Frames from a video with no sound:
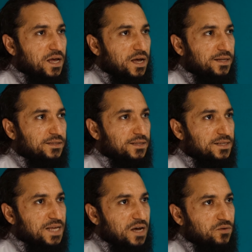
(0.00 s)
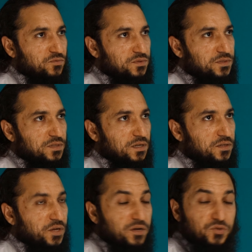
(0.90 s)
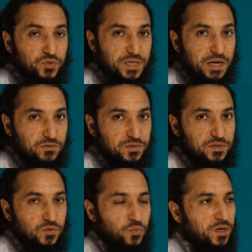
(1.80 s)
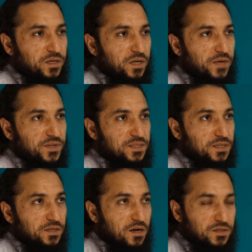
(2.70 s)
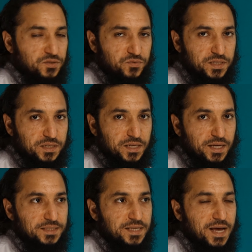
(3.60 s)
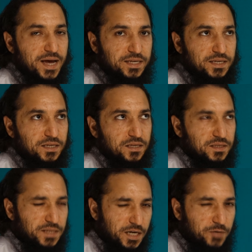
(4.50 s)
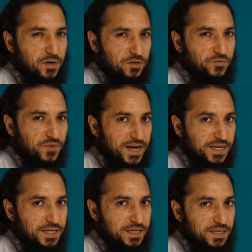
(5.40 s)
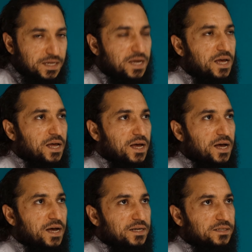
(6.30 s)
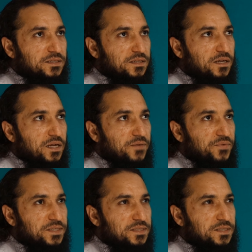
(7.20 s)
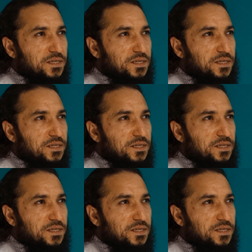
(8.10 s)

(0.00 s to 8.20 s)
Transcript: and the sounds, there are two sounds. One, if it's a consonant, is I, the second part of I, and if it's